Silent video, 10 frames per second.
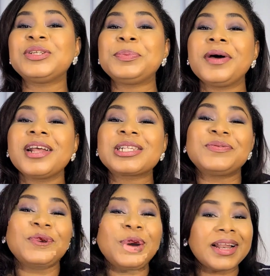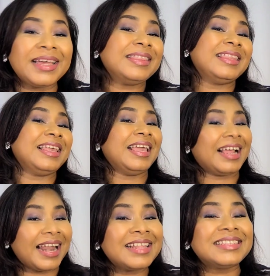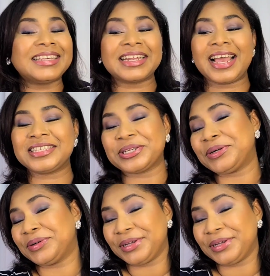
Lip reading: two products fall in the cleansing category,